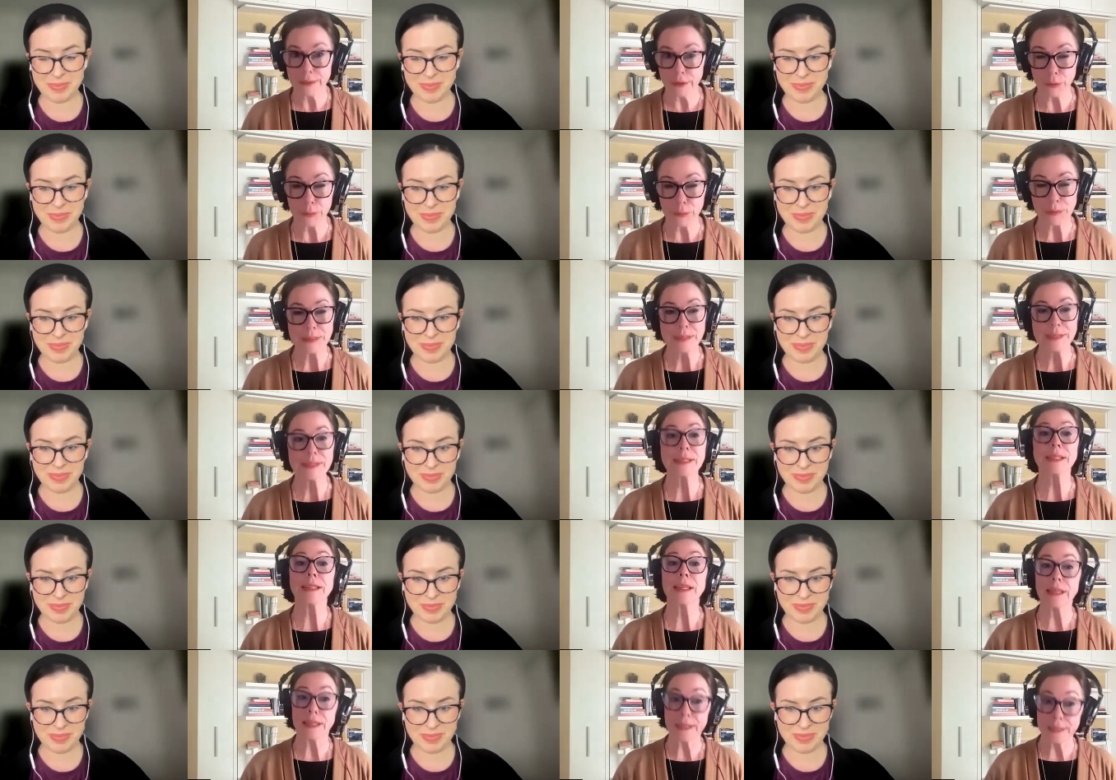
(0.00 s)
Speaker 1: therapists,
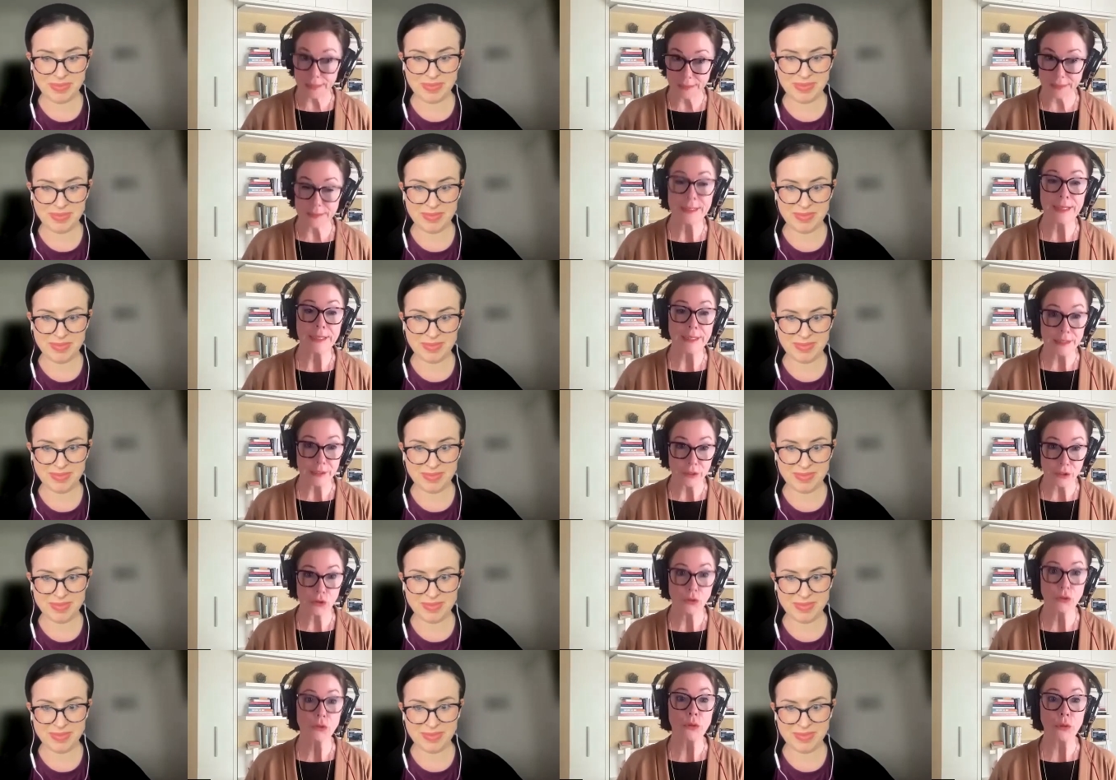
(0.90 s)
and it, and yet
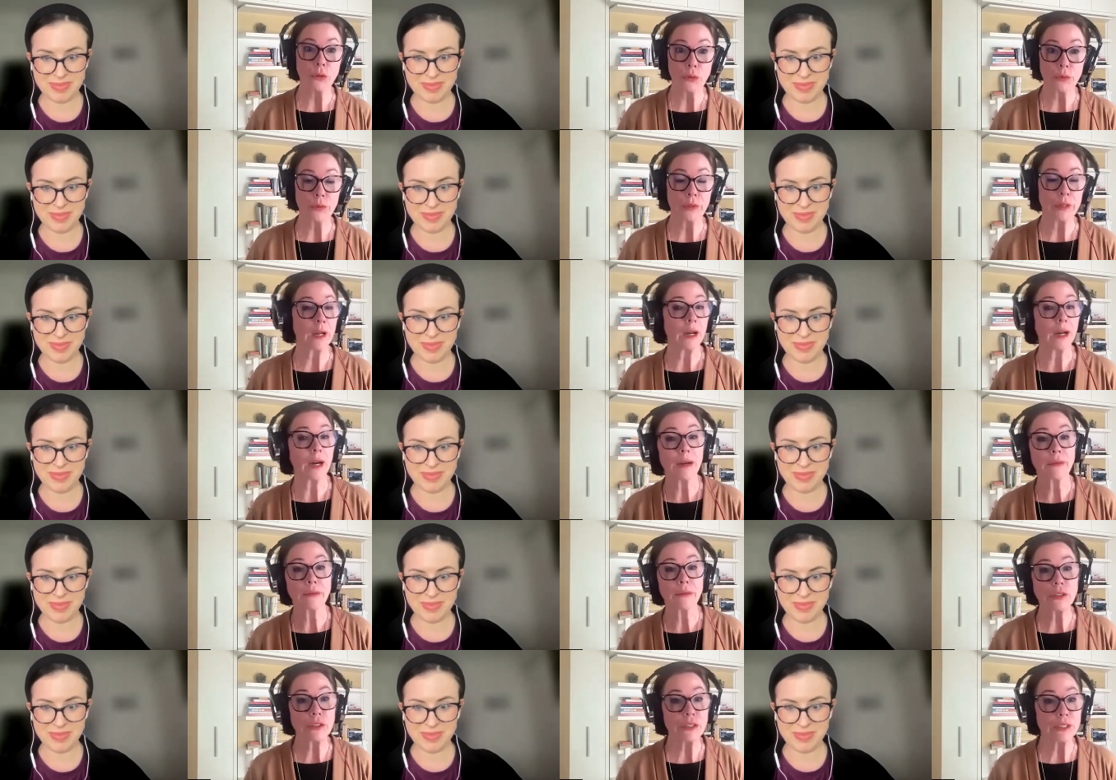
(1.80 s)
it's true, the
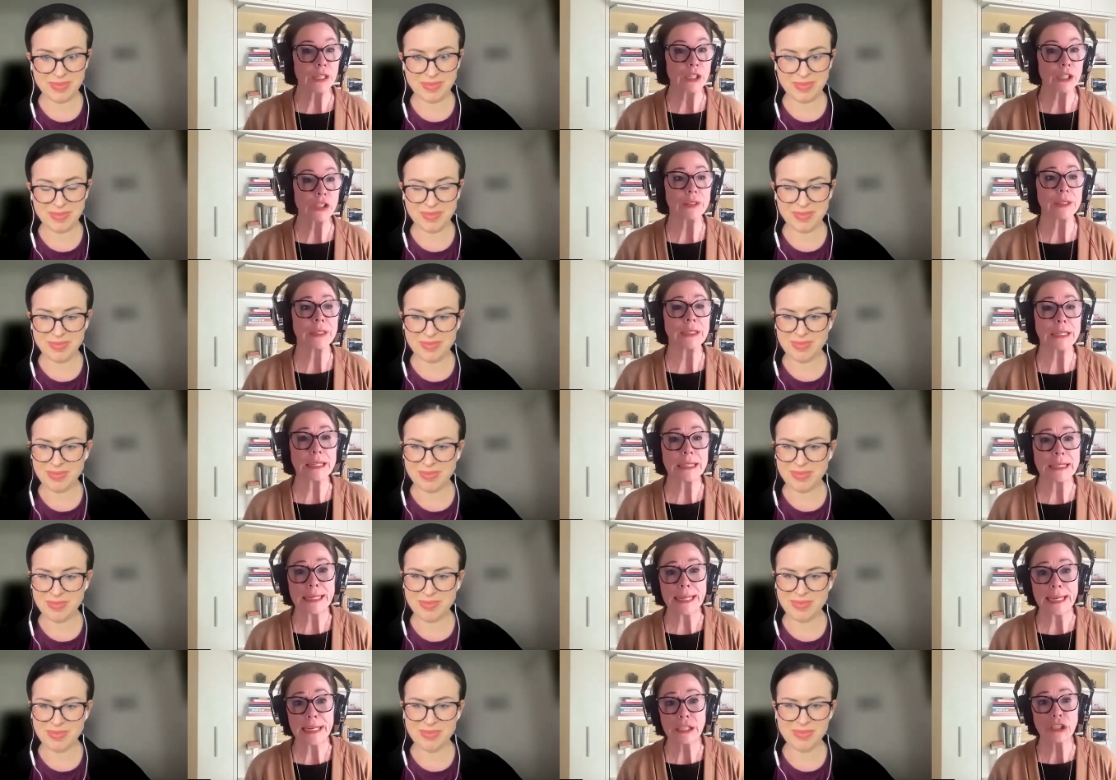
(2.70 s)
conversation, the
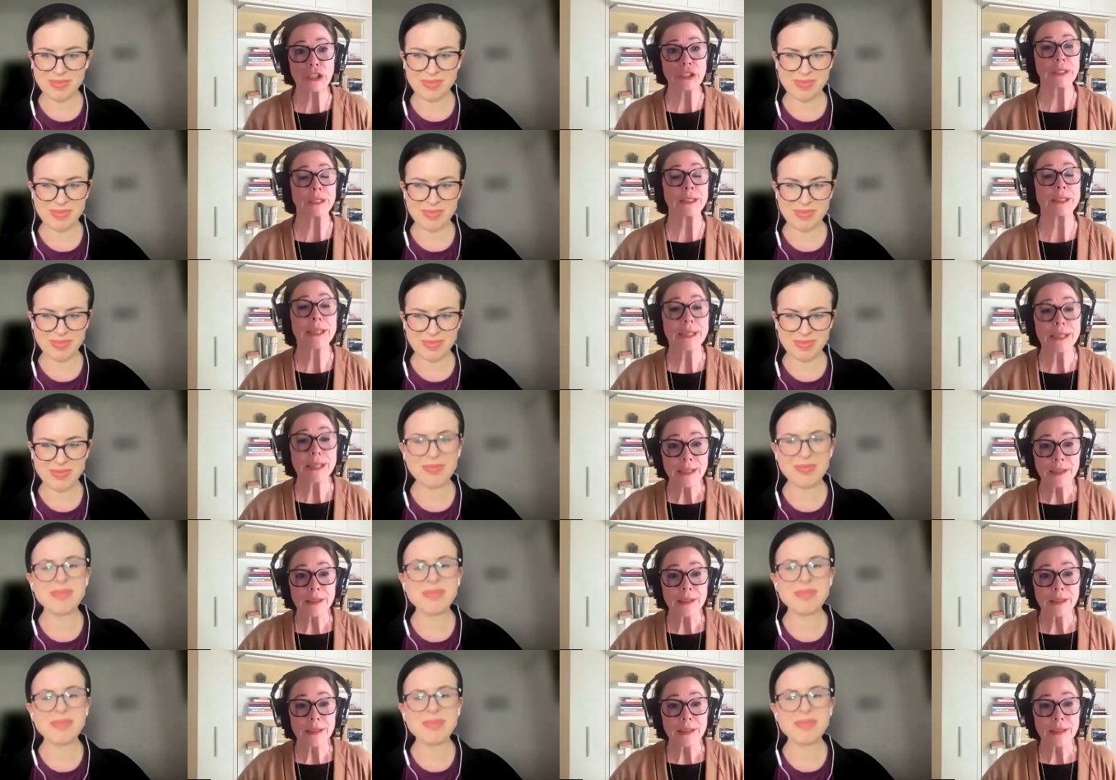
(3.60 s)
connection,